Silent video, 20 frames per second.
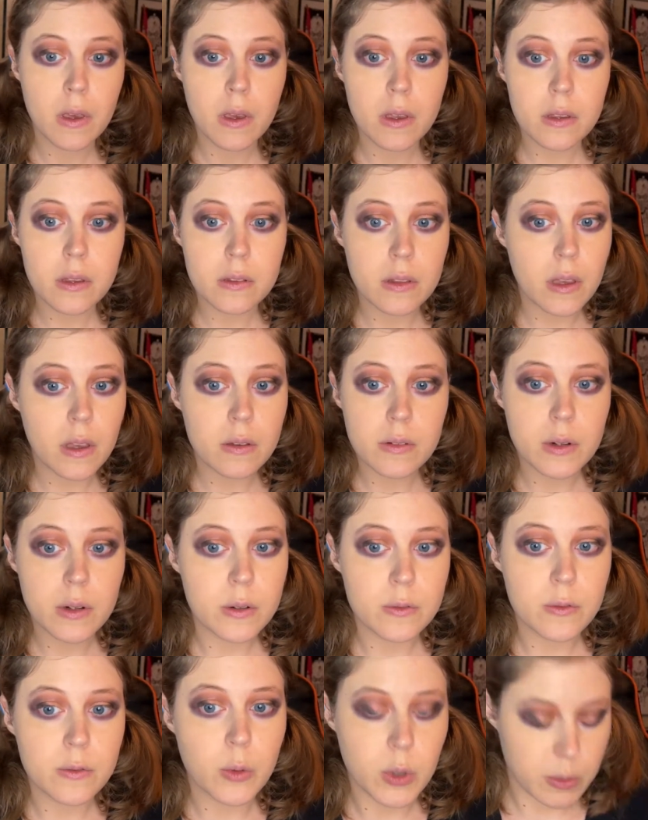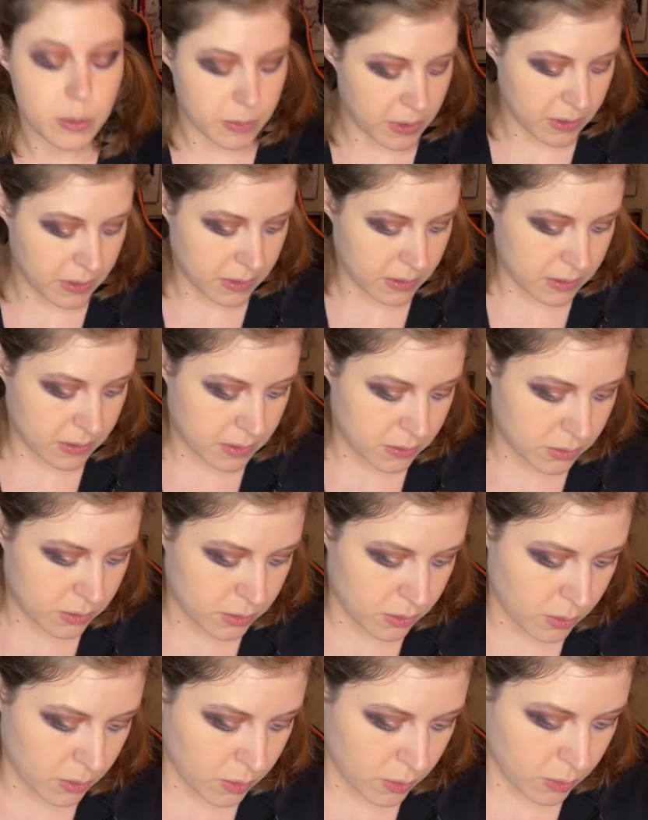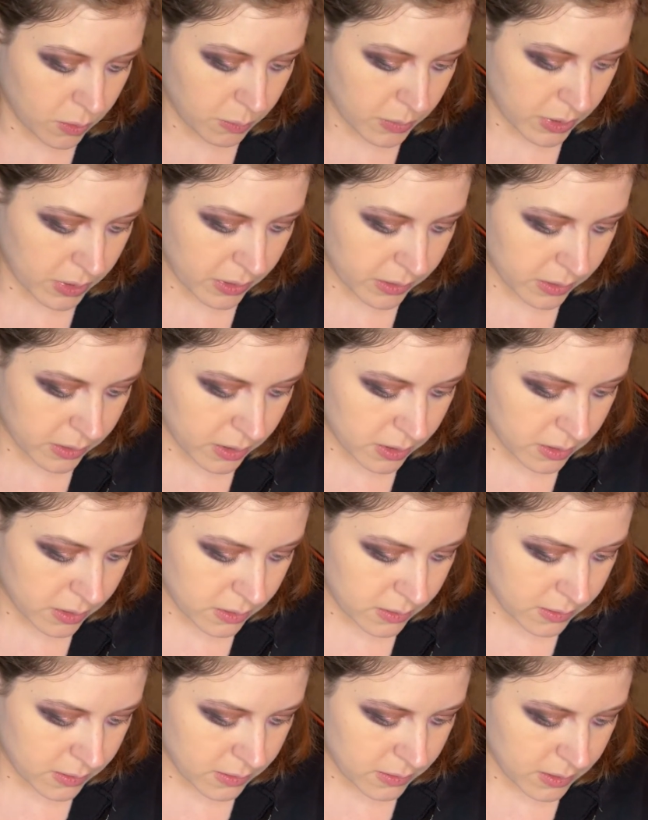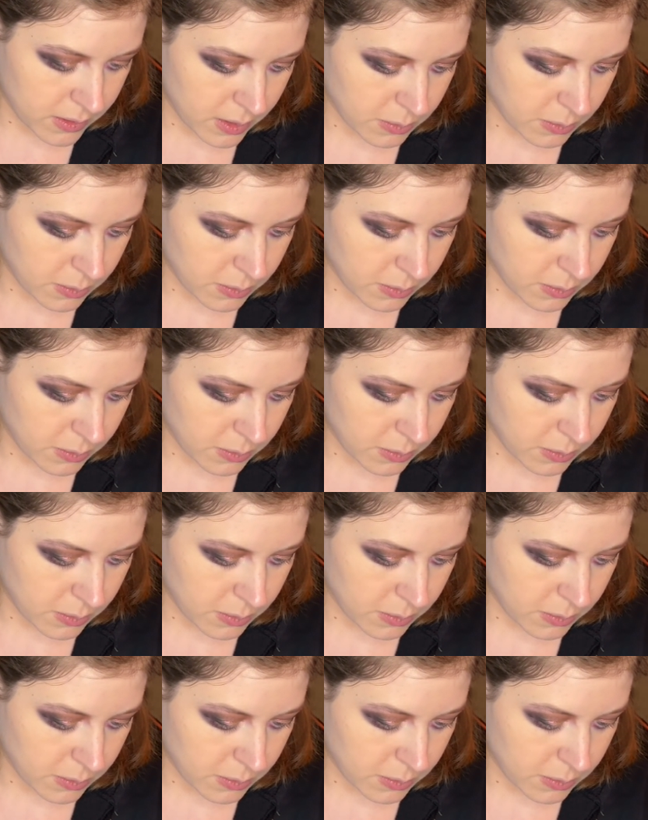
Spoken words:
Love her formula so much. I'm